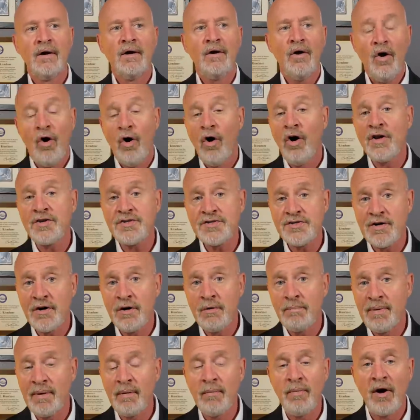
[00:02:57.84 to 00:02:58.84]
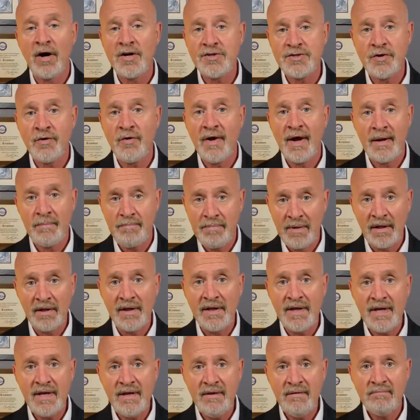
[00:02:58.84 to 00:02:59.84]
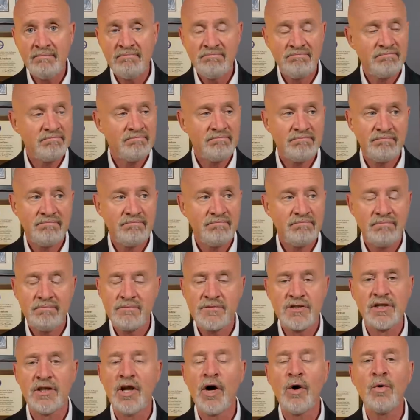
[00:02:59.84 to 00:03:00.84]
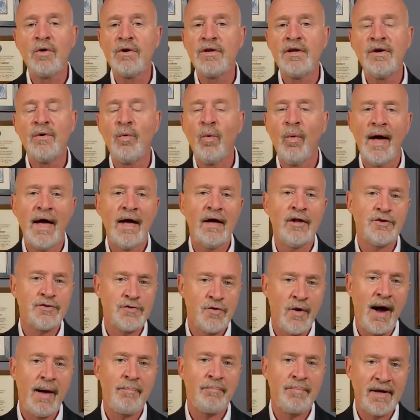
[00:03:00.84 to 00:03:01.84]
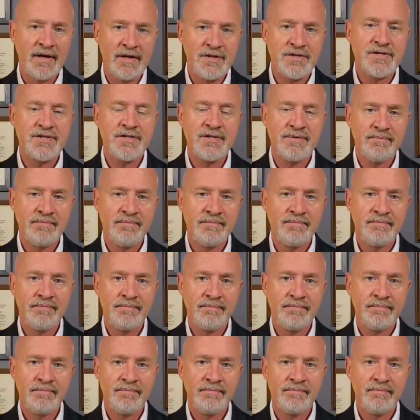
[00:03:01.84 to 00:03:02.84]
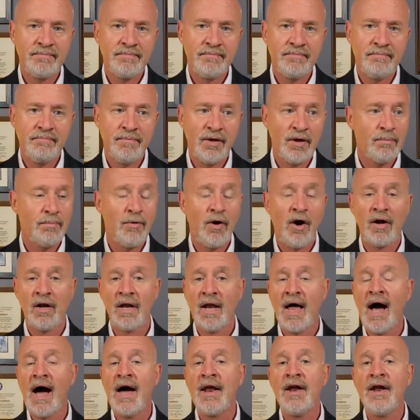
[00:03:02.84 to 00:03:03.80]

Also, Bill Barr's credibility is lower than whale droppings. Bill Barr lied